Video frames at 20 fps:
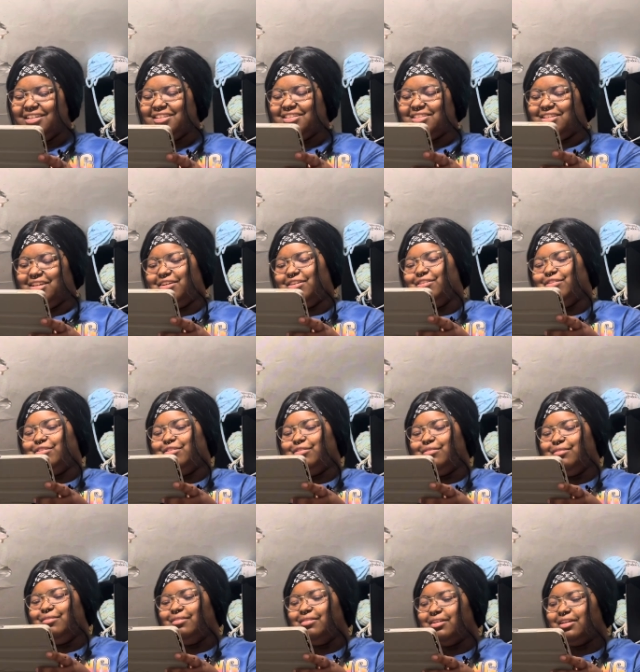
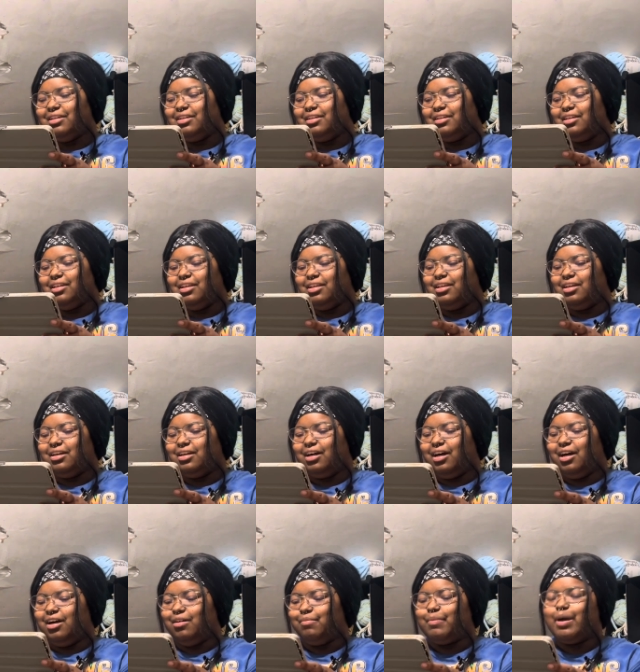So
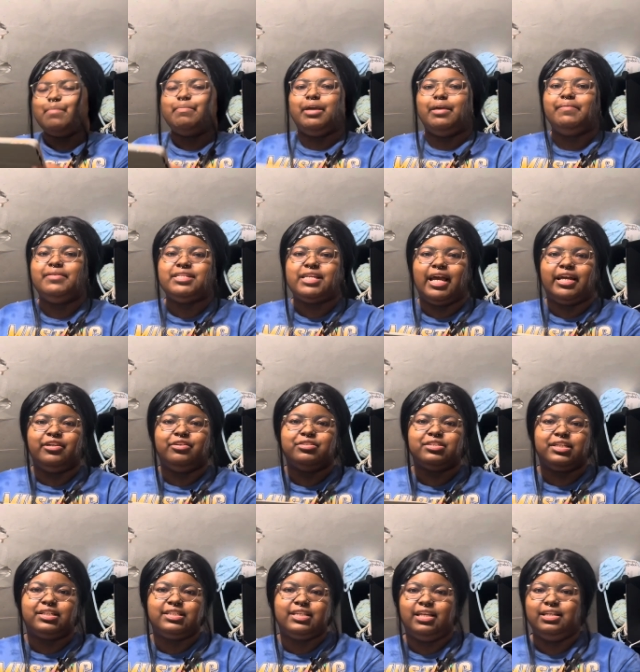my baby
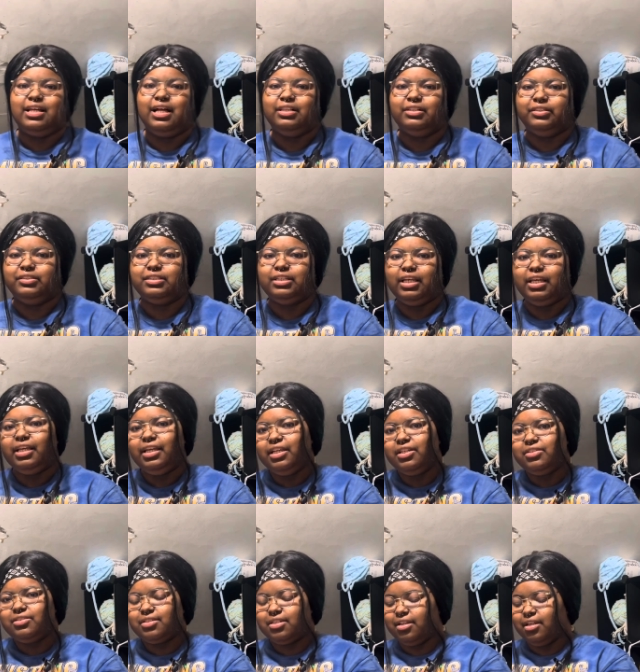dinos are $10
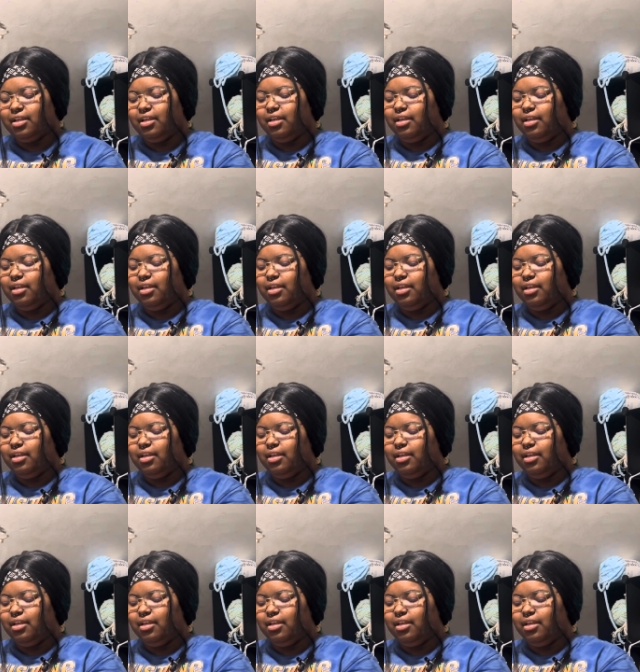each,